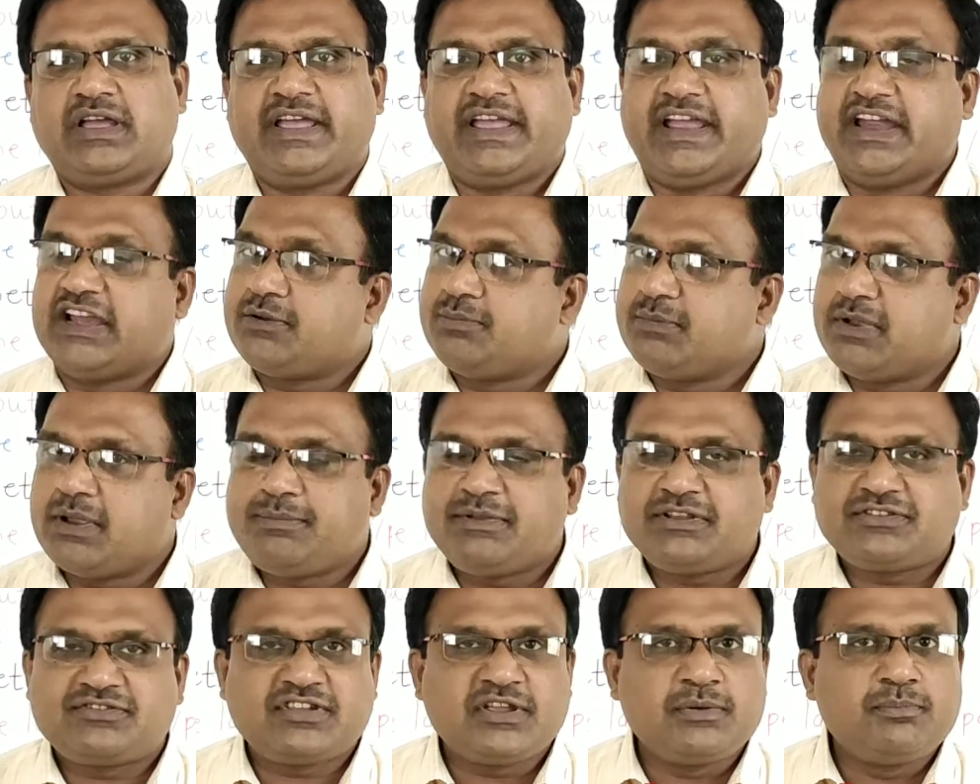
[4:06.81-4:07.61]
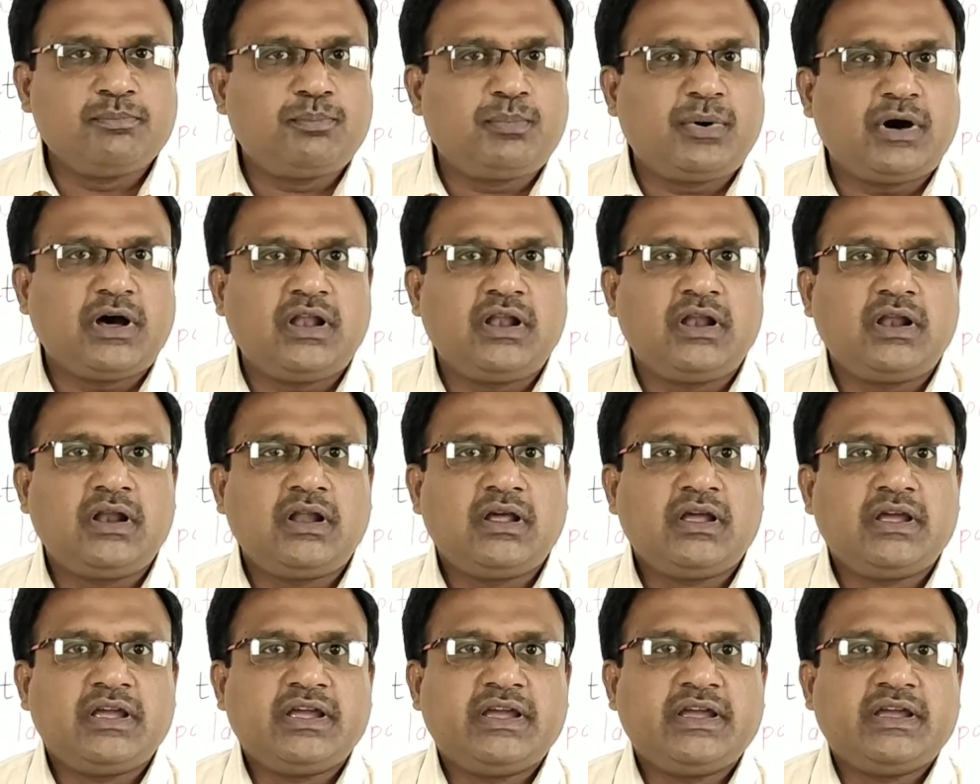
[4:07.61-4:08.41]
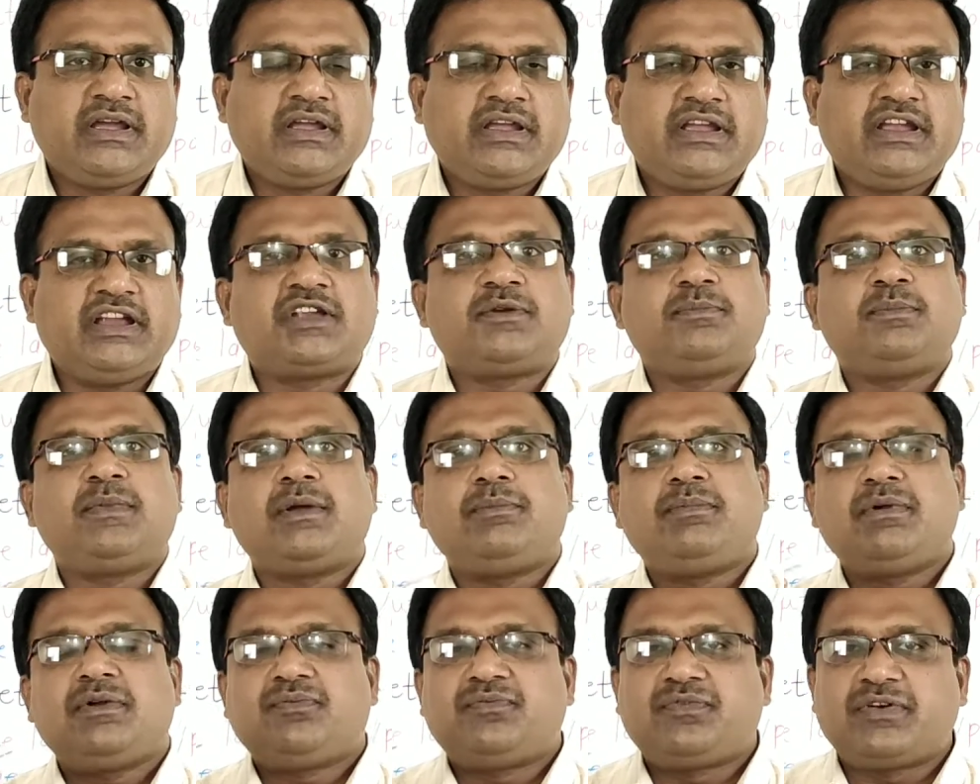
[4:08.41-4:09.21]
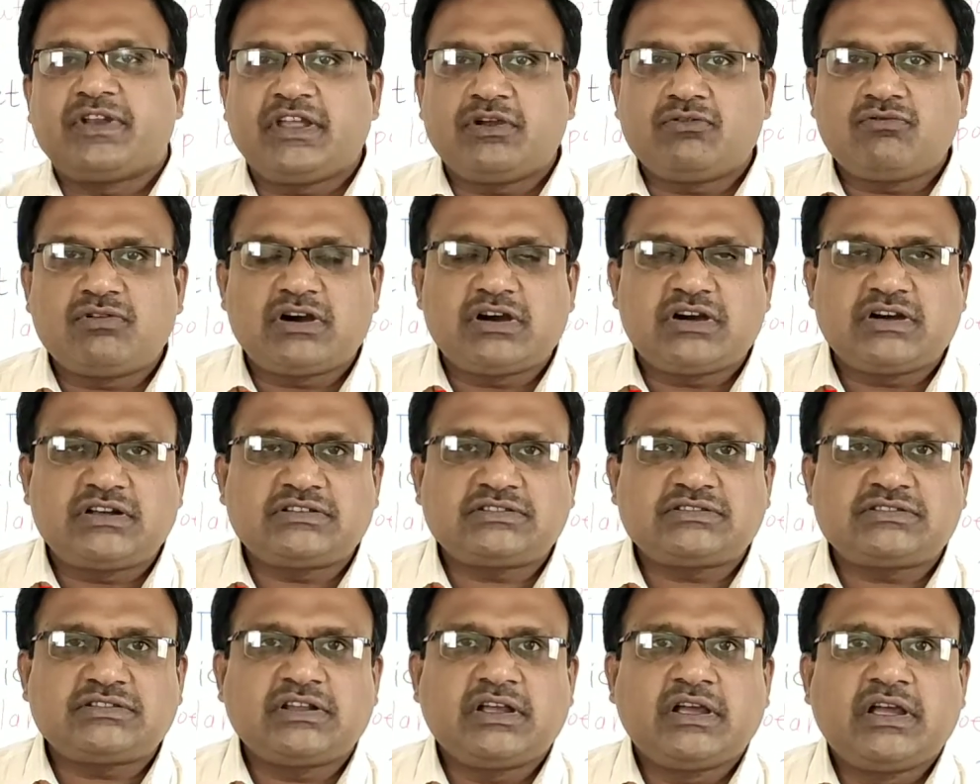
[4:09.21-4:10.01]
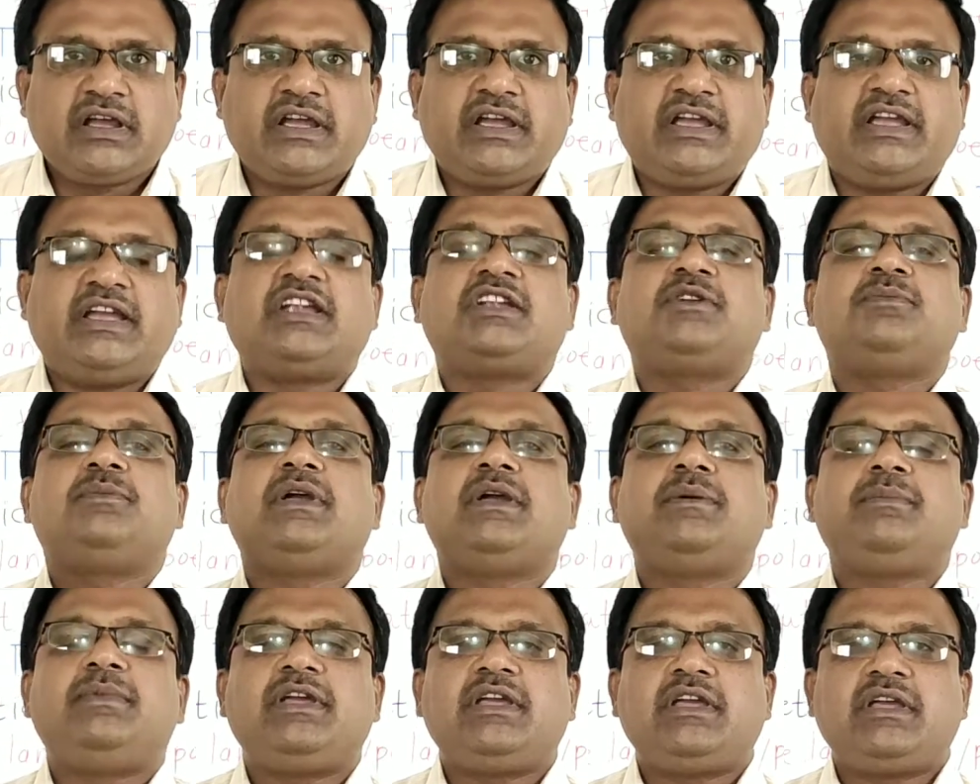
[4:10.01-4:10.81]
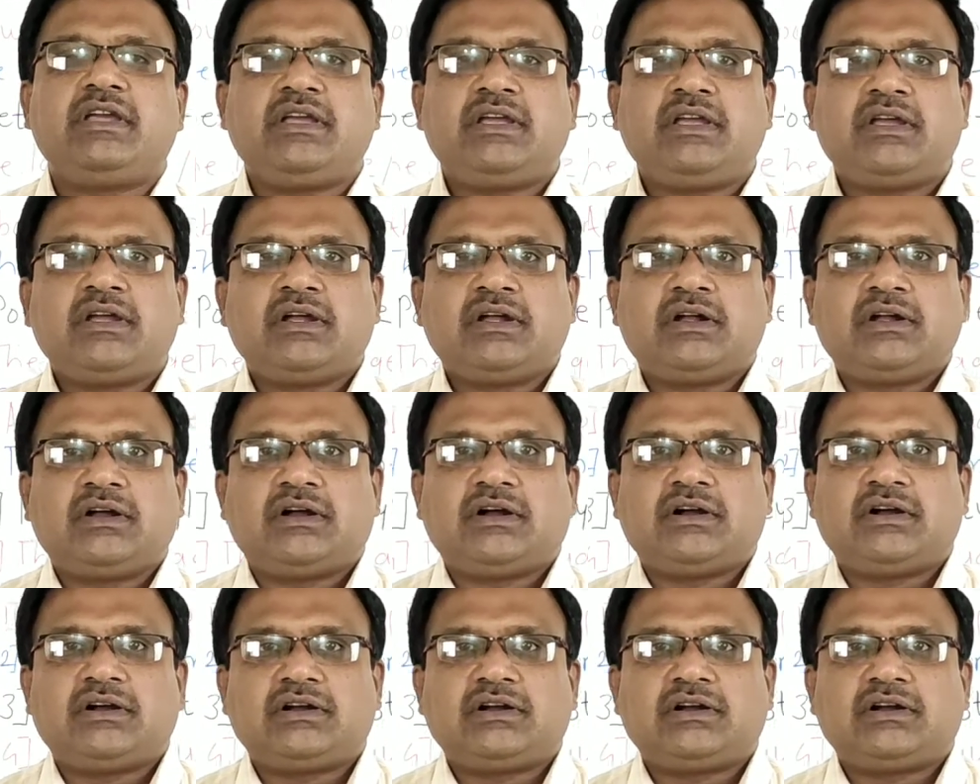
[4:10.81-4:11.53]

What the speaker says: It may be simple, it may be free words, it may be